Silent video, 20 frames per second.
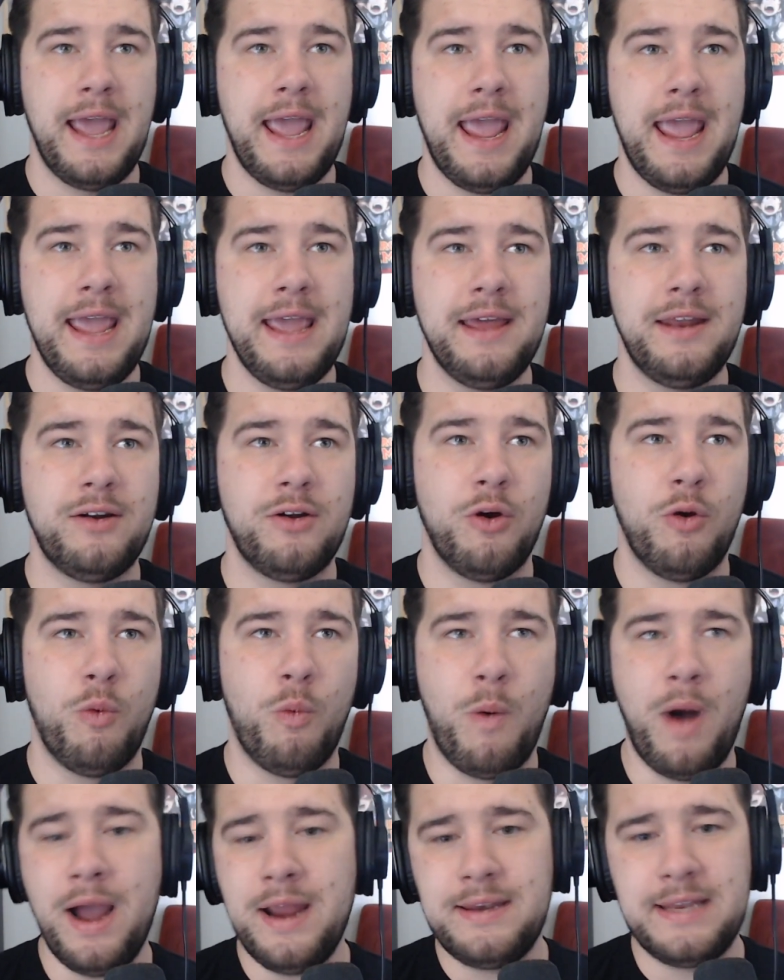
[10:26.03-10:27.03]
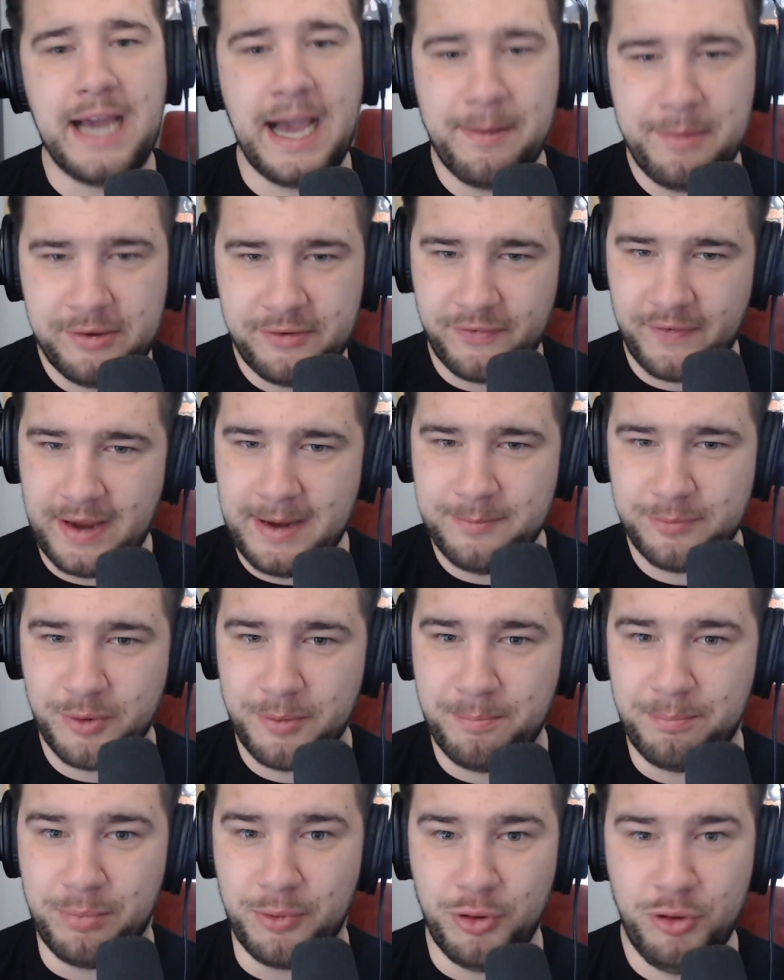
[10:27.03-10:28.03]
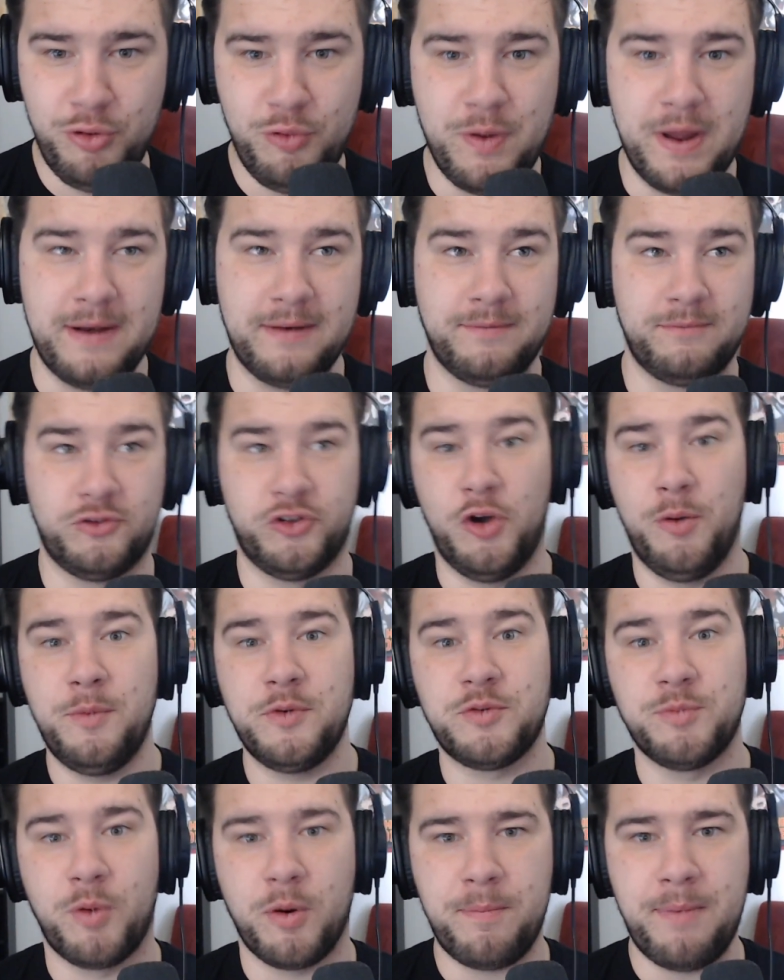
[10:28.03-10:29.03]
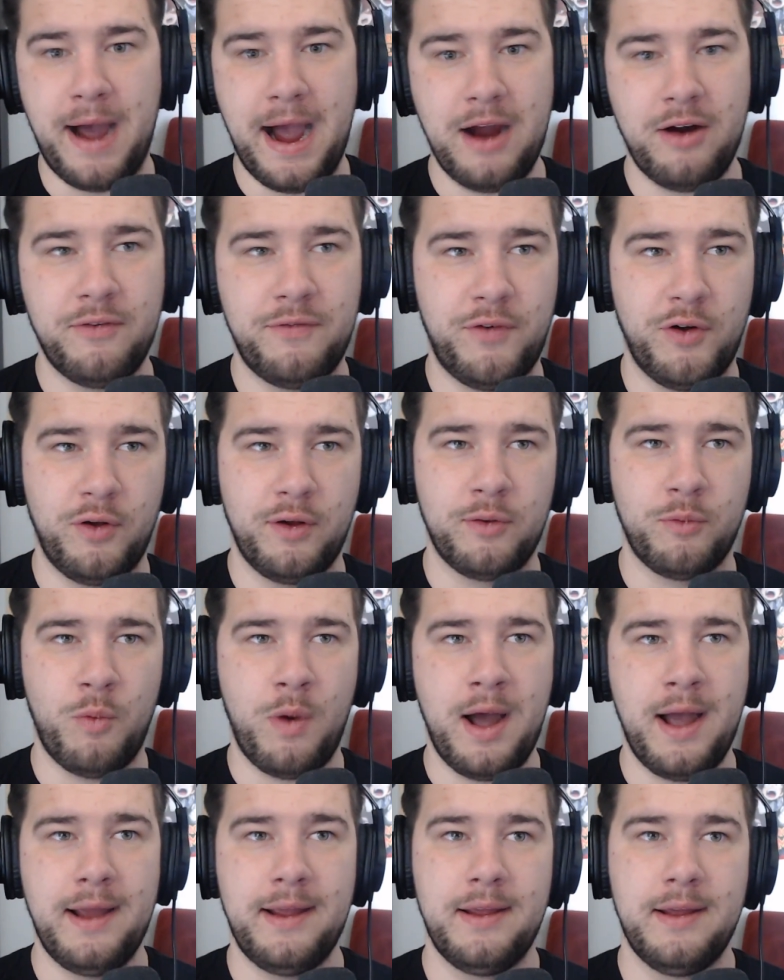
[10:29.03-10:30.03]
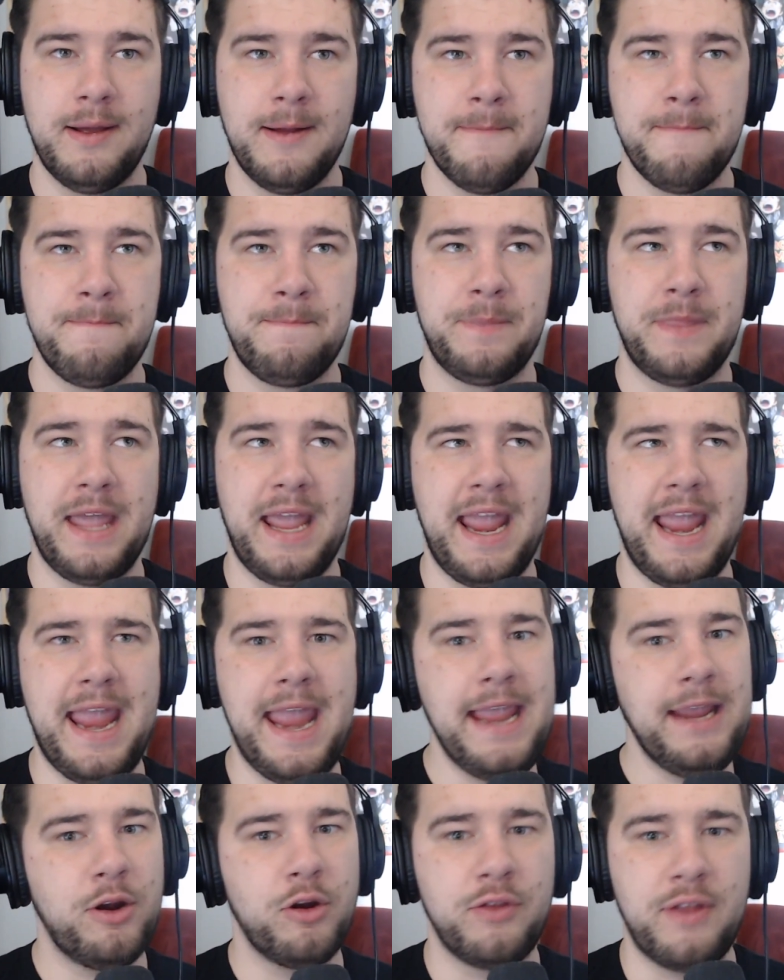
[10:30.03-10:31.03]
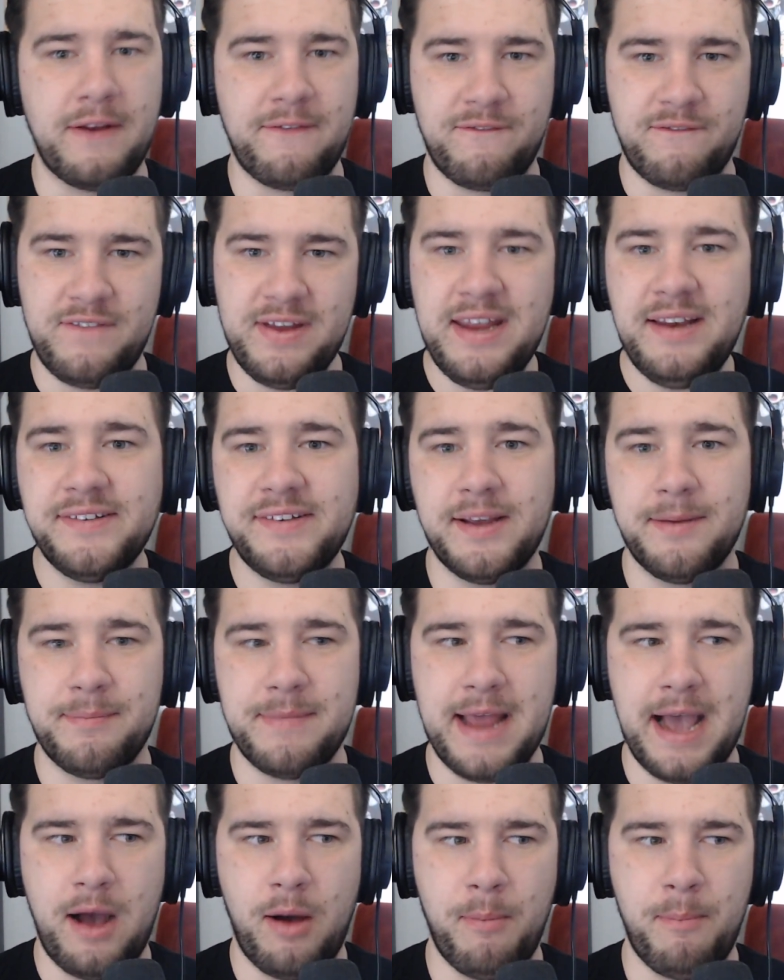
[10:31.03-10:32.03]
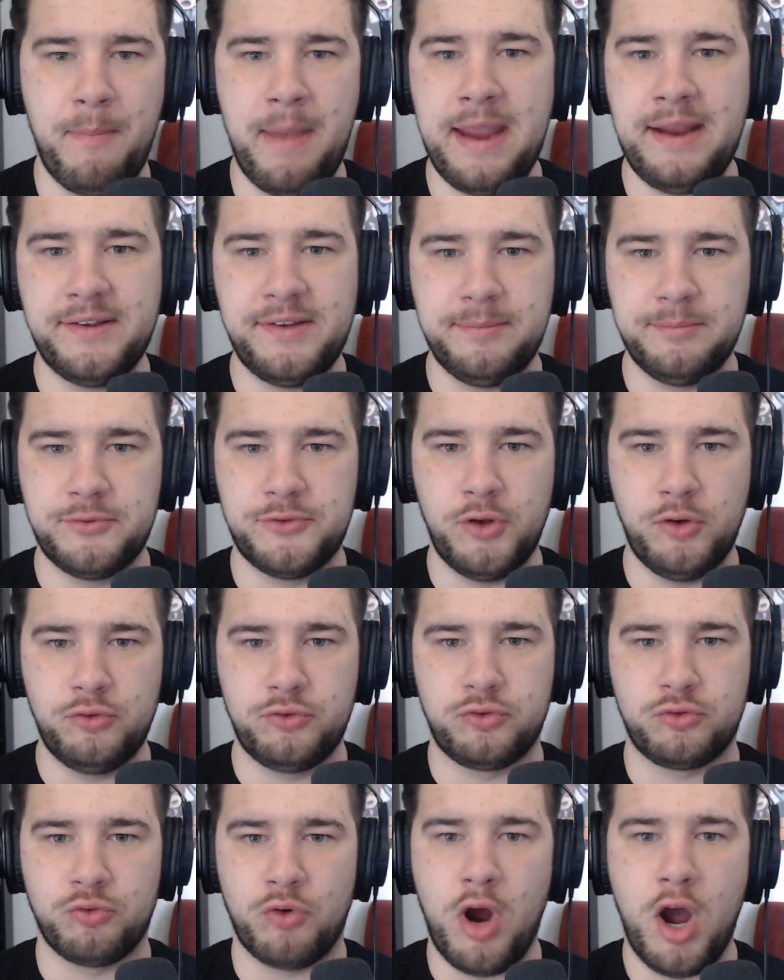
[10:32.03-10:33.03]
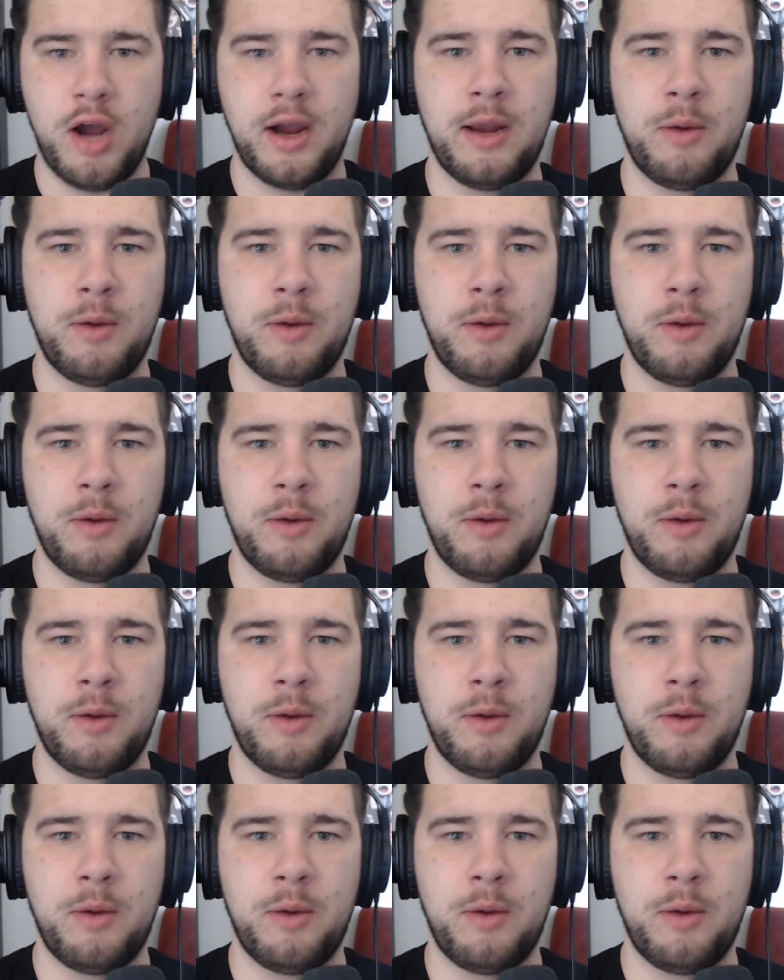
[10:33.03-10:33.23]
And why Dabi's flames are blue and so much more powerful, and why the anger that feeds him now makes him so strong.